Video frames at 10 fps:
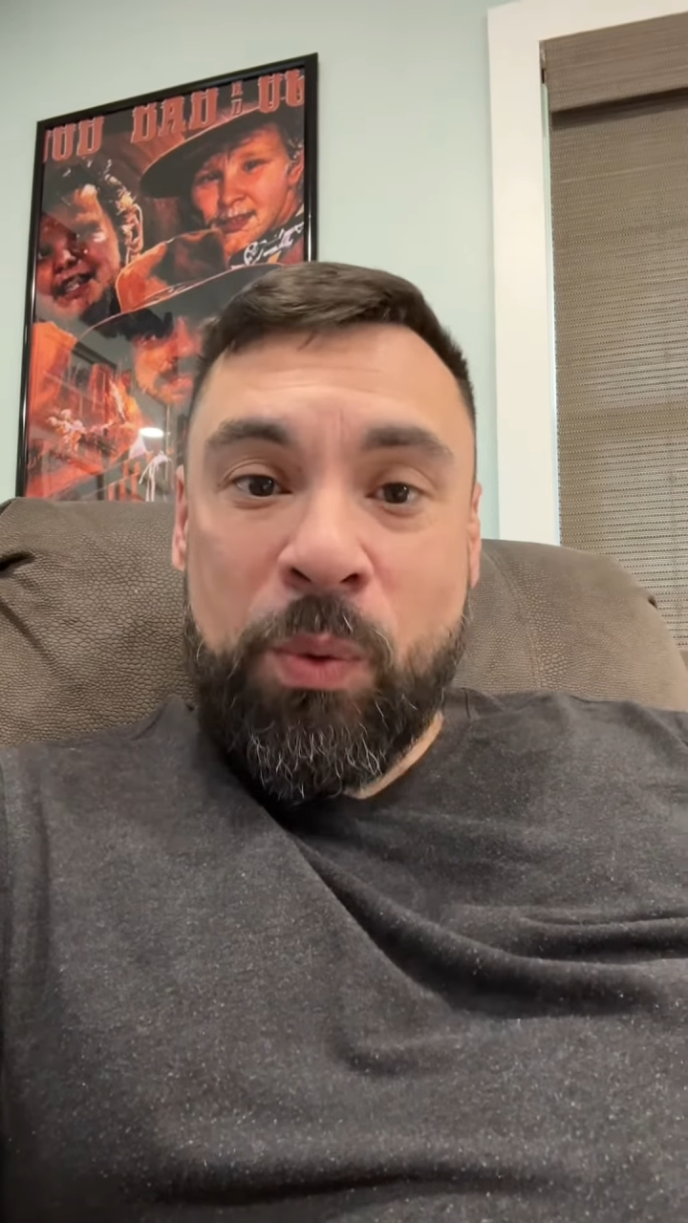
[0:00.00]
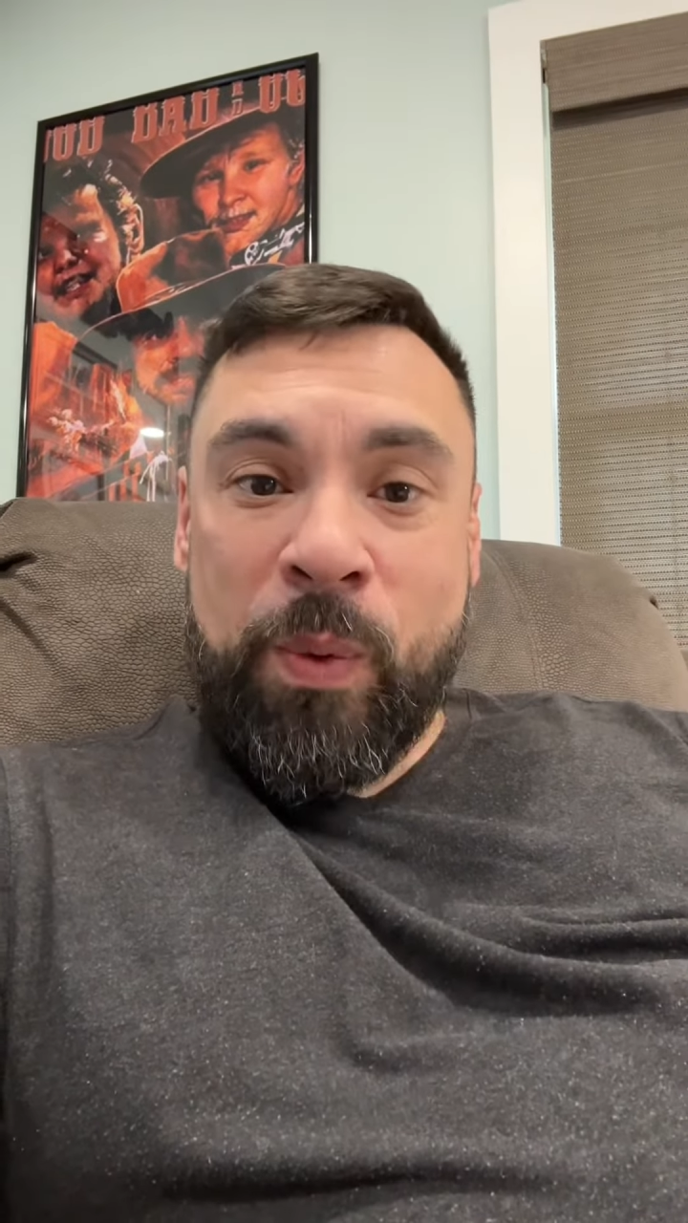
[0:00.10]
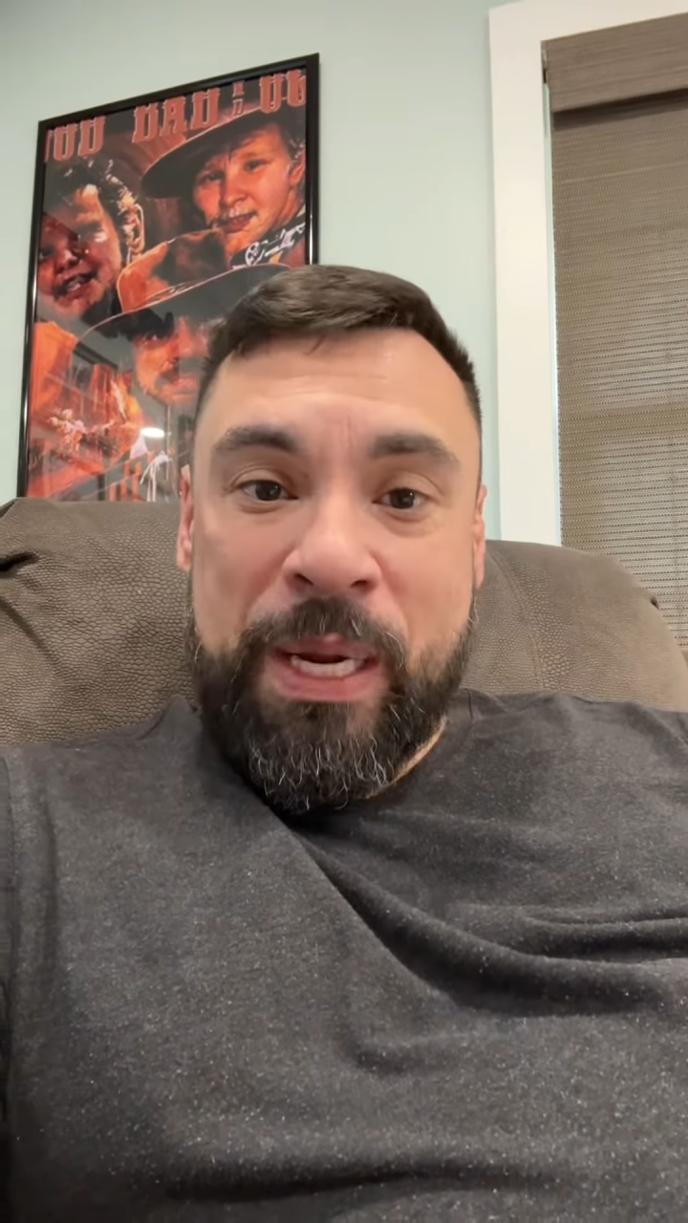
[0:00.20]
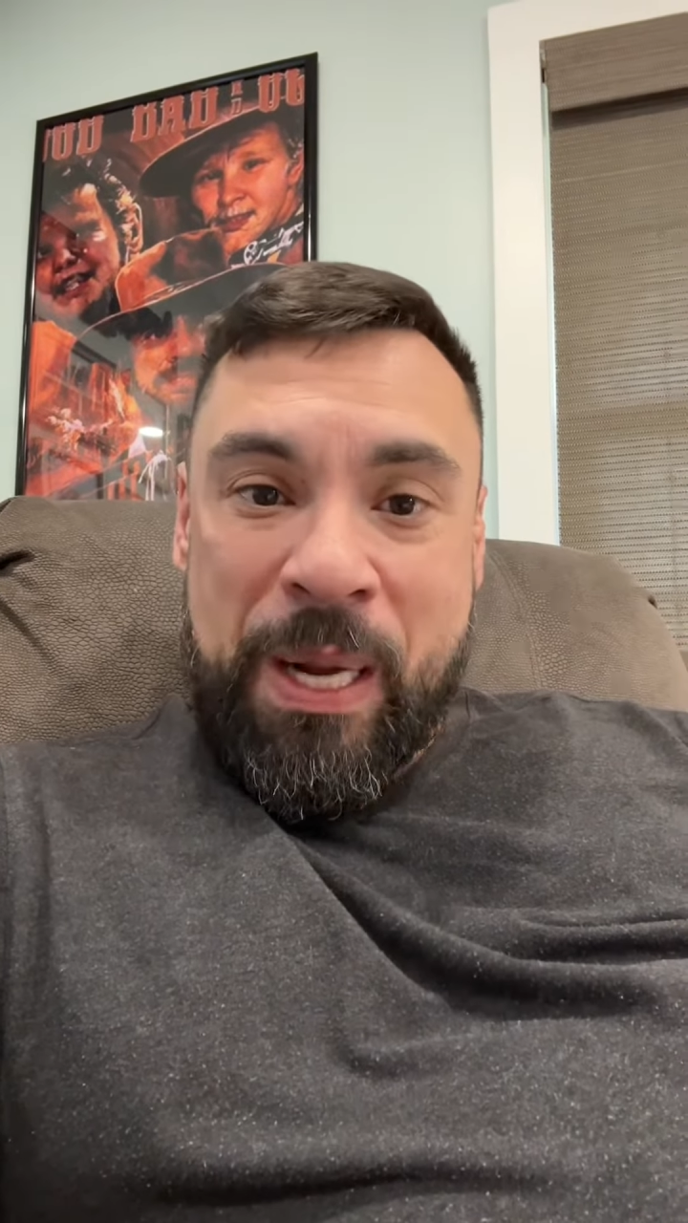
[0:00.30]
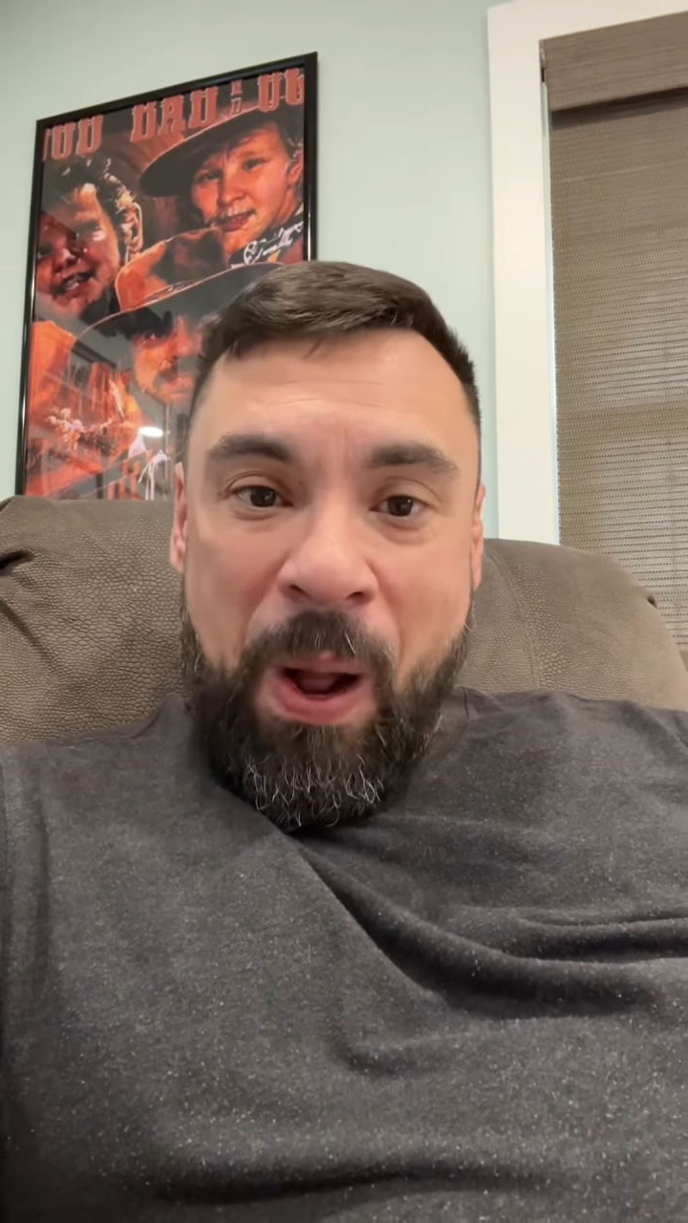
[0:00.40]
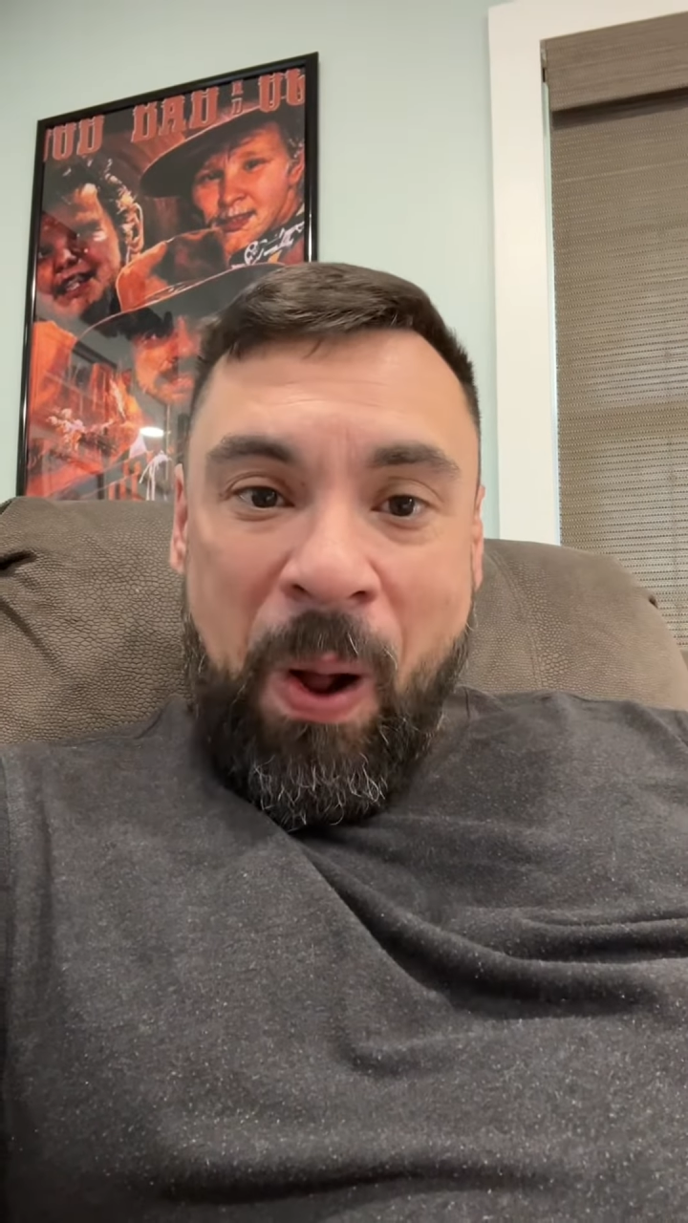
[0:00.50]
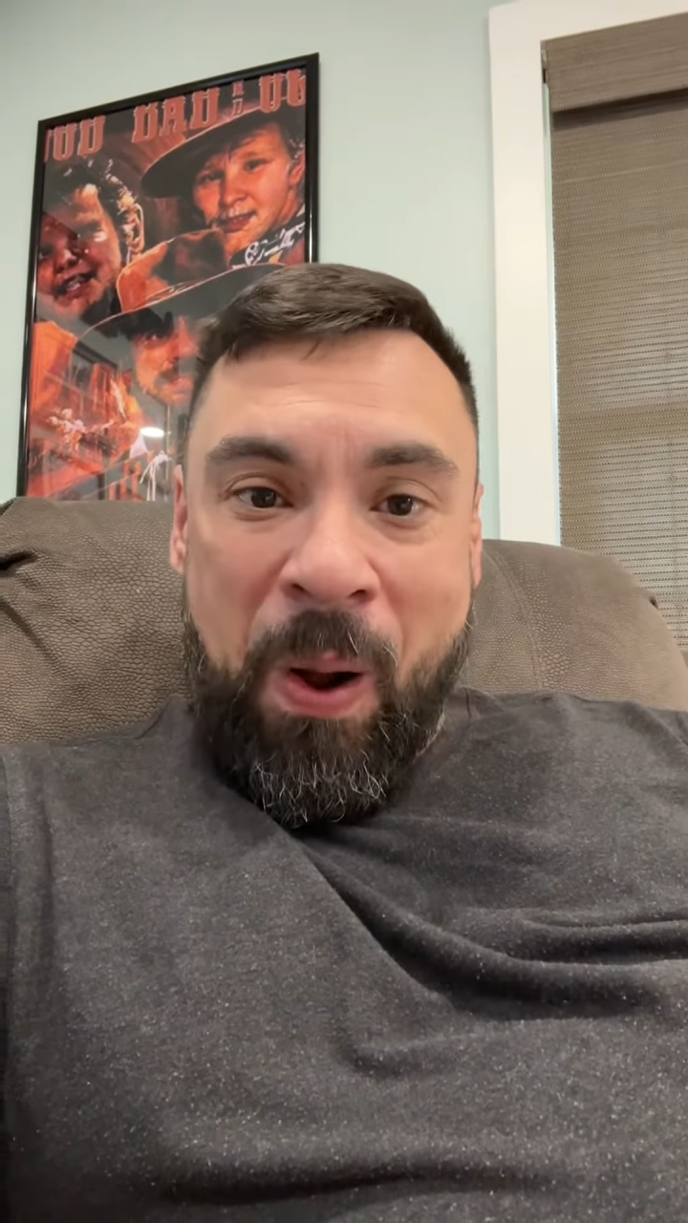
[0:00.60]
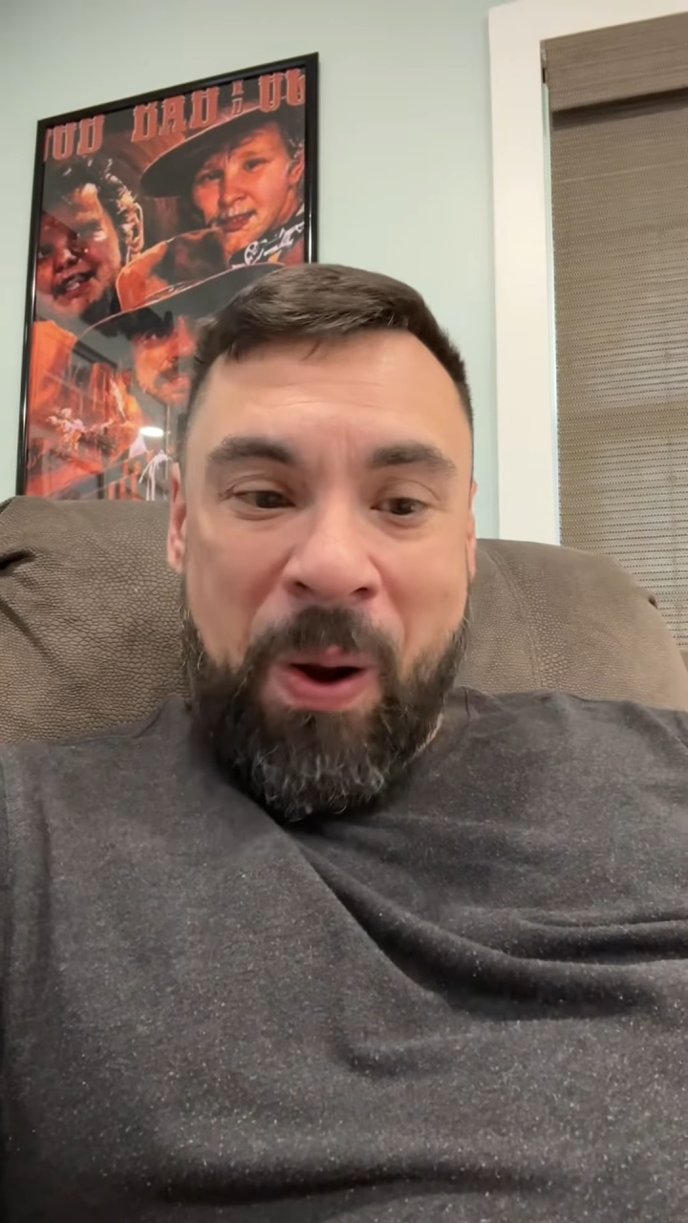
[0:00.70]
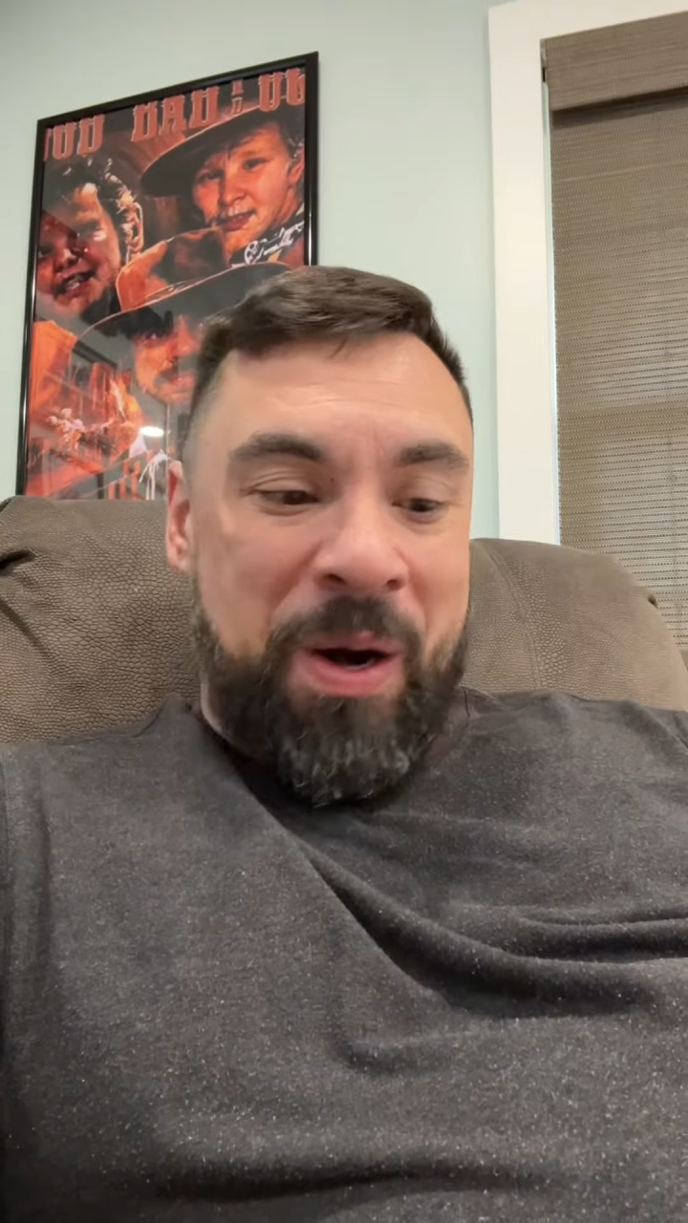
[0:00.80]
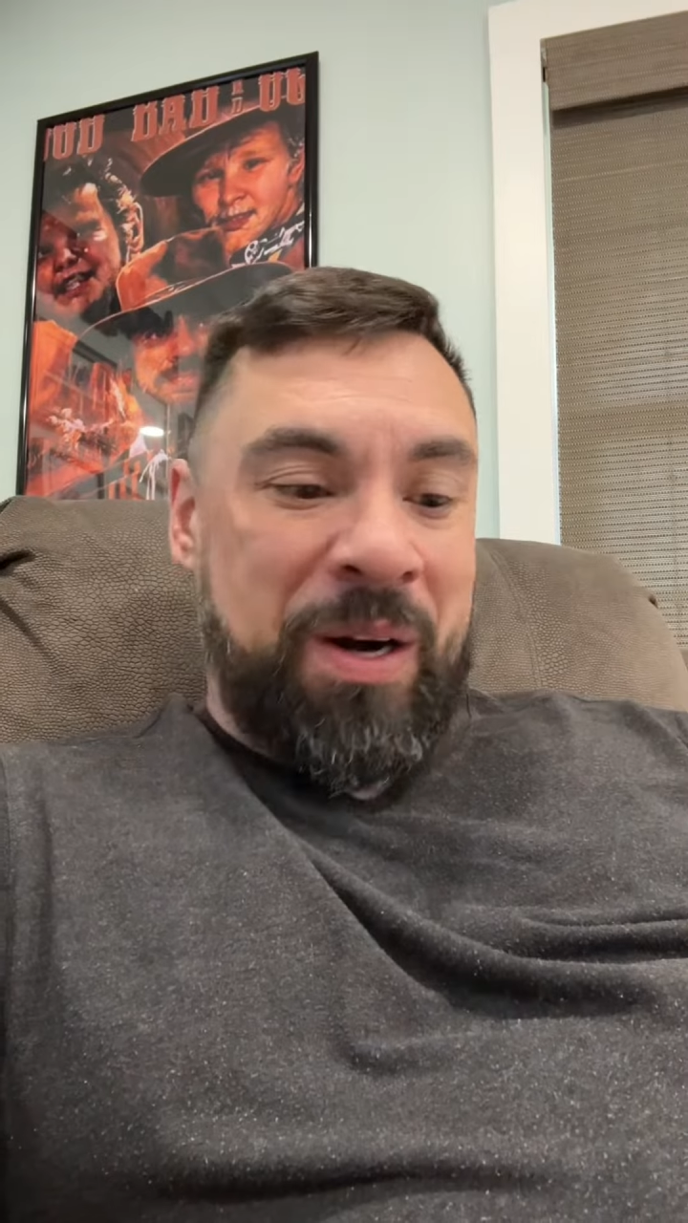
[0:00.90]
we
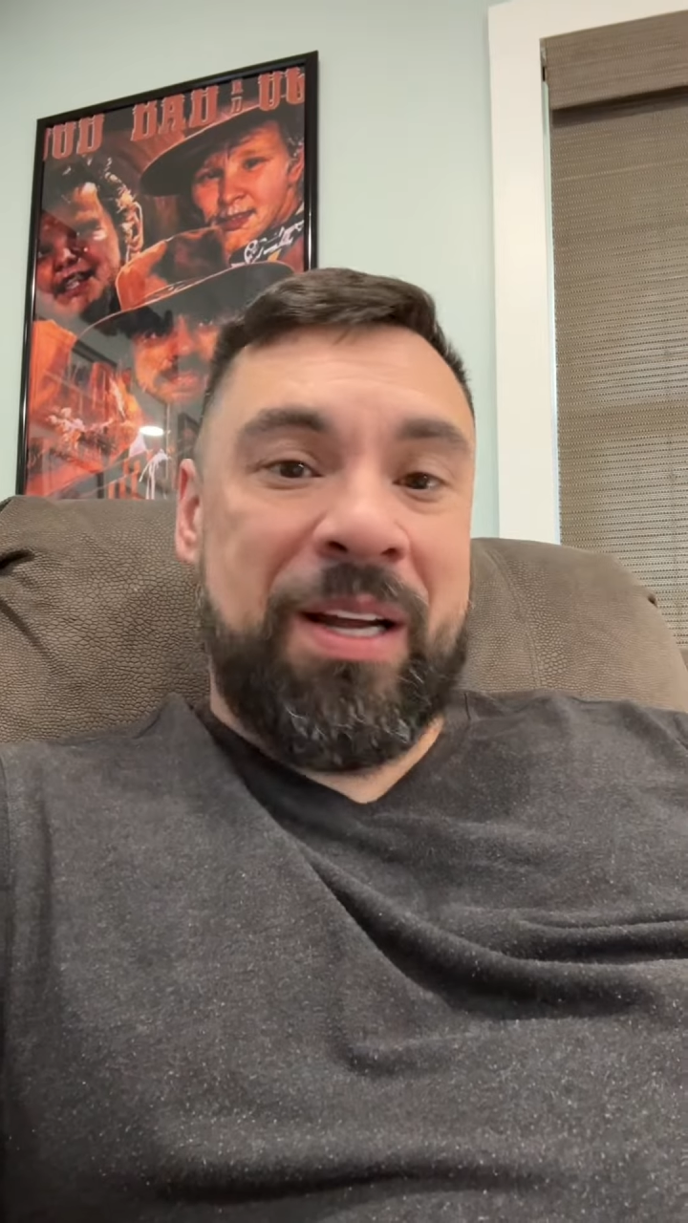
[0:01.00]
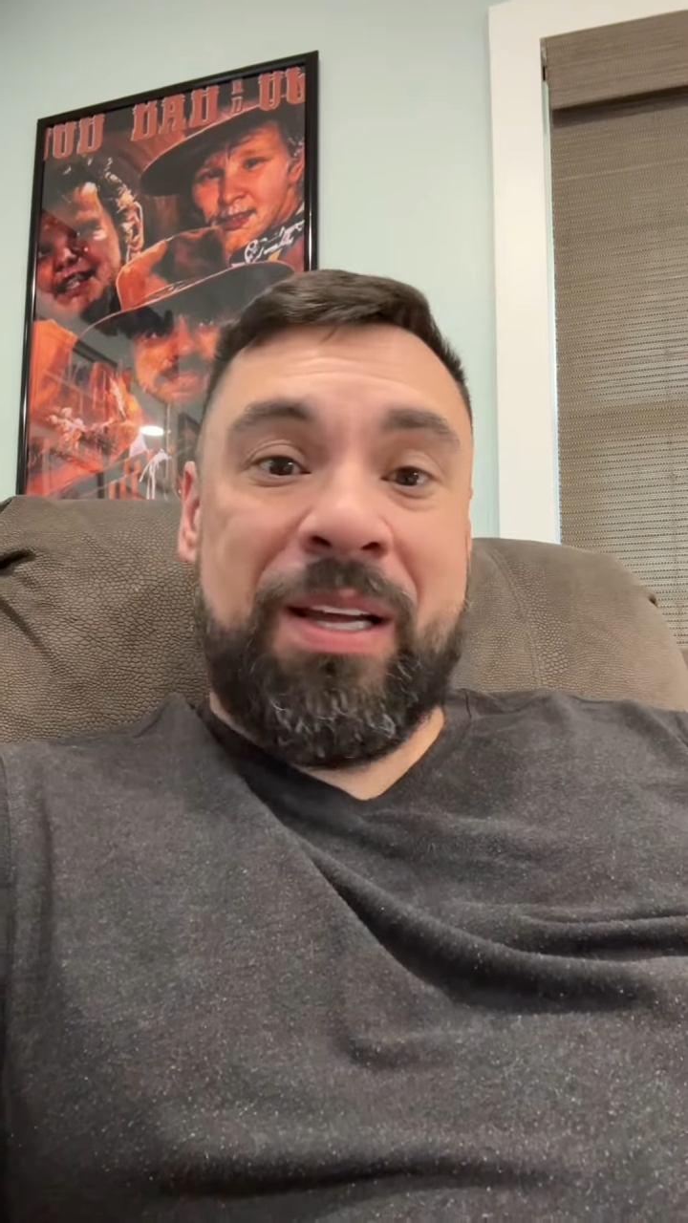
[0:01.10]
are